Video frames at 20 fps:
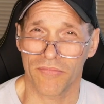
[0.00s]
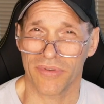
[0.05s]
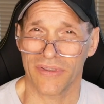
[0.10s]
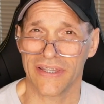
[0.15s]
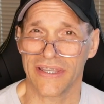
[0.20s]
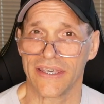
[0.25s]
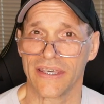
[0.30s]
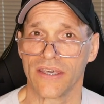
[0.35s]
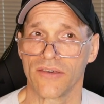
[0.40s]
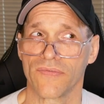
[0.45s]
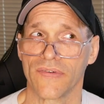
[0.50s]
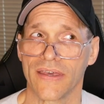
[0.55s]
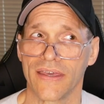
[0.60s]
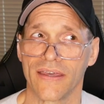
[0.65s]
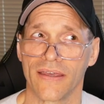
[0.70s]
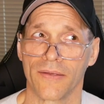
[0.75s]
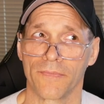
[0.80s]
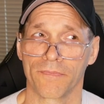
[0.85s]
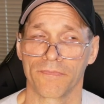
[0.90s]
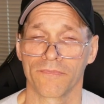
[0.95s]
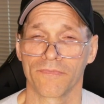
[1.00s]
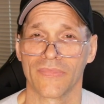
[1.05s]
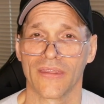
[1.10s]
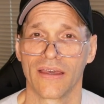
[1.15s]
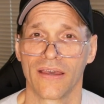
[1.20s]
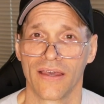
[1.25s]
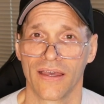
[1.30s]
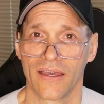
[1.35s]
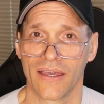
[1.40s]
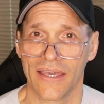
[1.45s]
believe, and
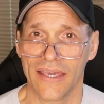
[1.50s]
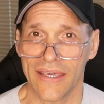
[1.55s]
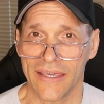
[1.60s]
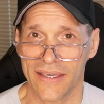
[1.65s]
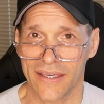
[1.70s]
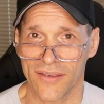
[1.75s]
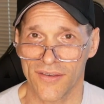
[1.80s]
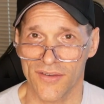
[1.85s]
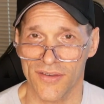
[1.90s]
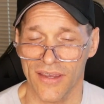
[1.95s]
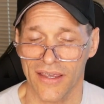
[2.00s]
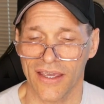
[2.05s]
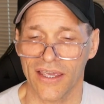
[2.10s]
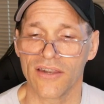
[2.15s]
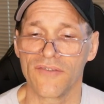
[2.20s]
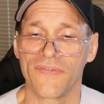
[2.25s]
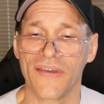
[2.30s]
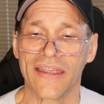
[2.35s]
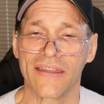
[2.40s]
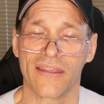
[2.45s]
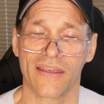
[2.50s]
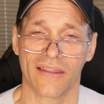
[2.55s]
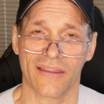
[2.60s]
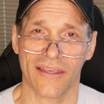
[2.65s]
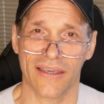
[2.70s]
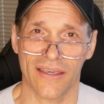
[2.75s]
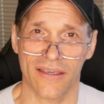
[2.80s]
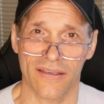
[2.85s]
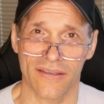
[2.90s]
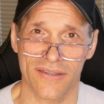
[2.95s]
he is
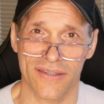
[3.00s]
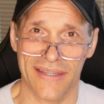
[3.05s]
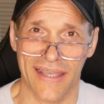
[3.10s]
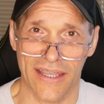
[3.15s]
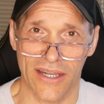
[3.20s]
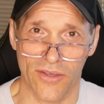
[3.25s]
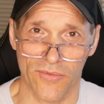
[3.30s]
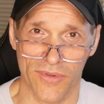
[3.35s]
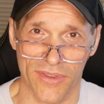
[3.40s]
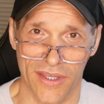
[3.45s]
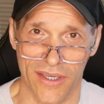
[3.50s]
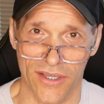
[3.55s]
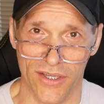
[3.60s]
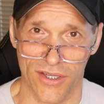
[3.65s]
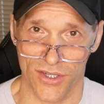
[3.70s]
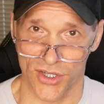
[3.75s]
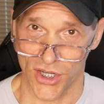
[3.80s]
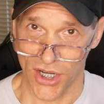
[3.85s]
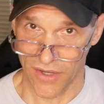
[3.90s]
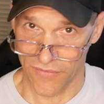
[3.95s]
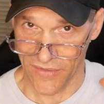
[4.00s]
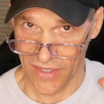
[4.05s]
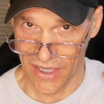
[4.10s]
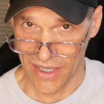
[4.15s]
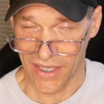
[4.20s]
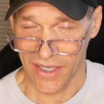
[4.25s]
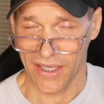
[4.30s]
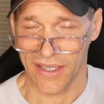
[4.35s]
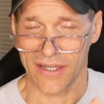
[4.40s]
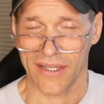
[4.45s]
conveniently standing with a shaped
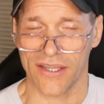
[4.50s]
head,